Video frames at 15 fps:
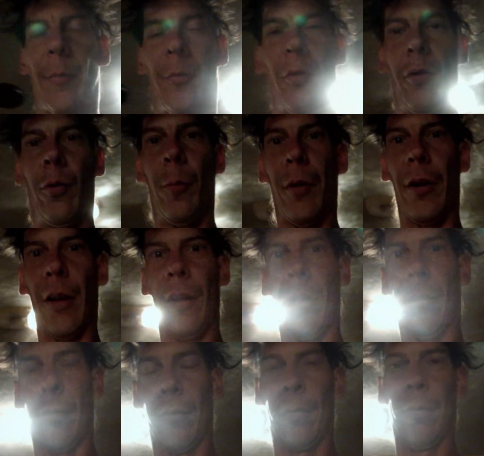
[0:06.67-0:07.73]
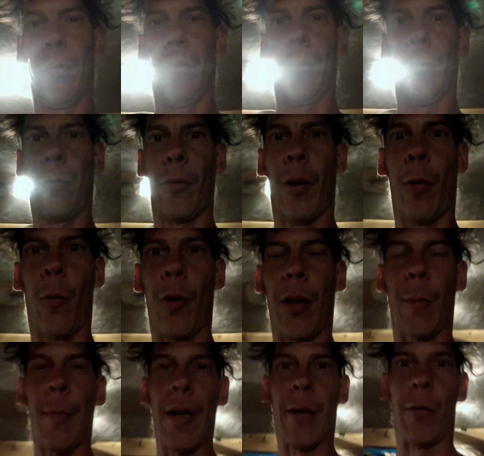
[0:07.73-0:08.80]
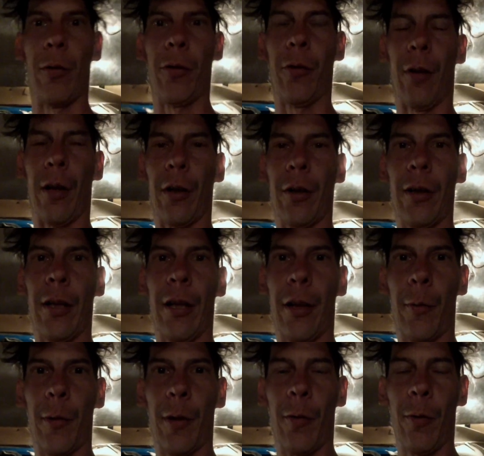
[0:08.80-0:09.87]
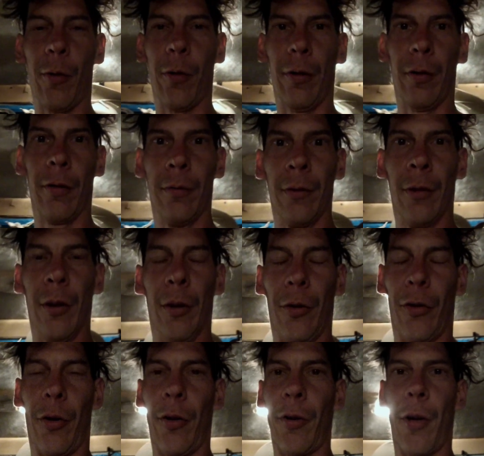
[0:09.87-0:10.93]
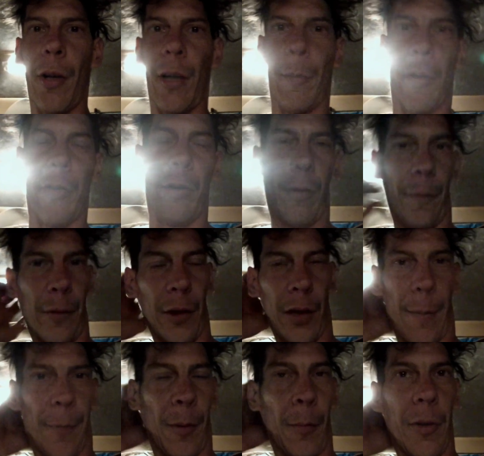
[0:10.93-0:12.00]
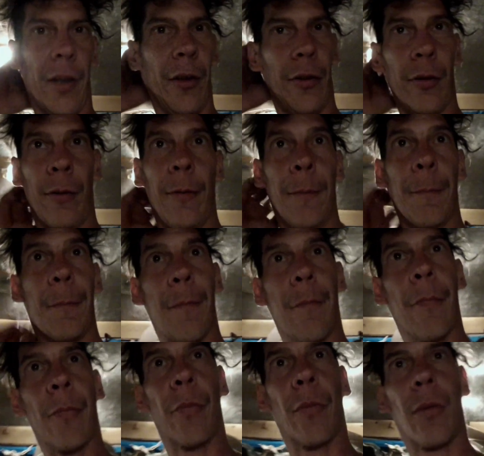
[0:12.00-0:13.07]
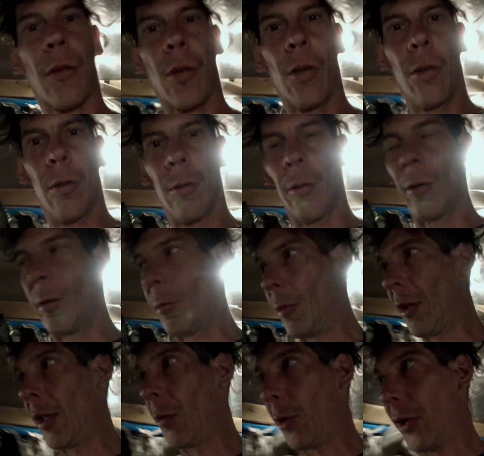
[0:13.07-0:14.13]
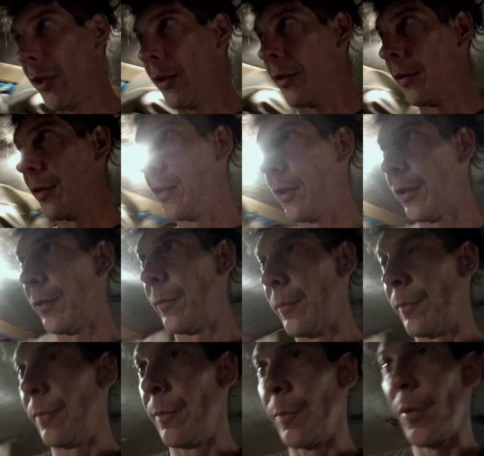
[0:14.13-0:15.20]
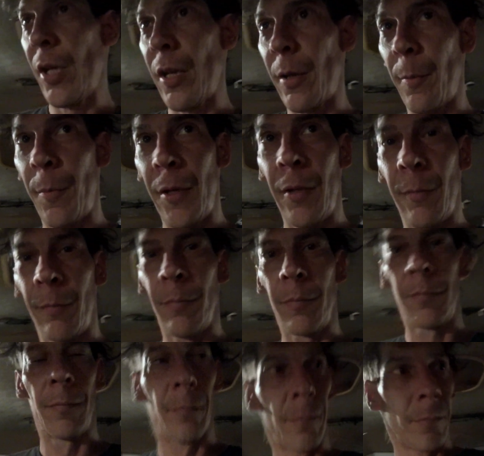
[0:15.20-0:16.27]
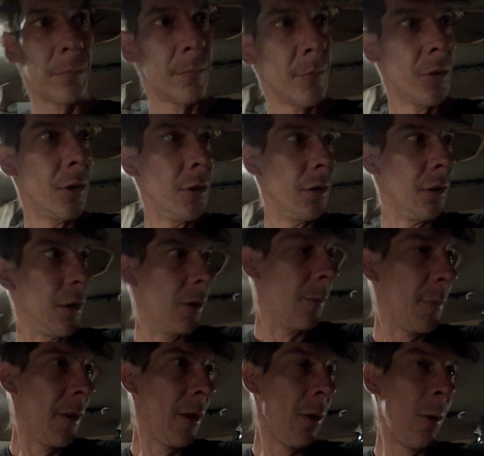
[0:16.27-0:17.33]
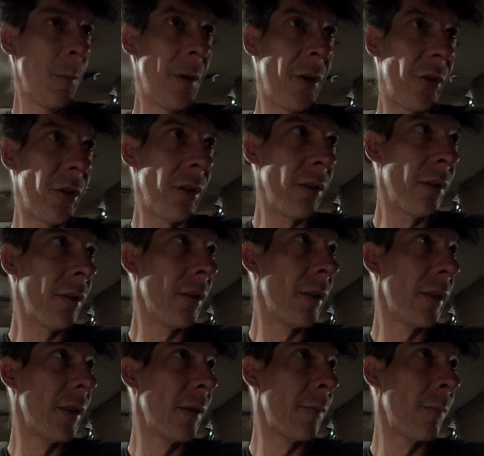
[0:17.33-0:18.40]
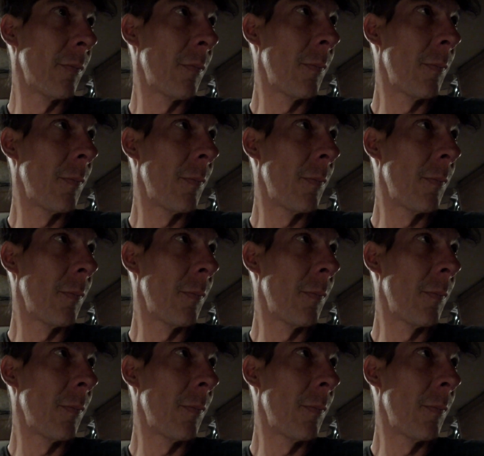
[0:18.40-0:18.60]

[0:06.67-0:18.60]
stupid thing. Trying to work it backwards and I couldn't get it to record. So they're talking to myself for a couple of minutes. Anyway, yeah, I've been a little busy. I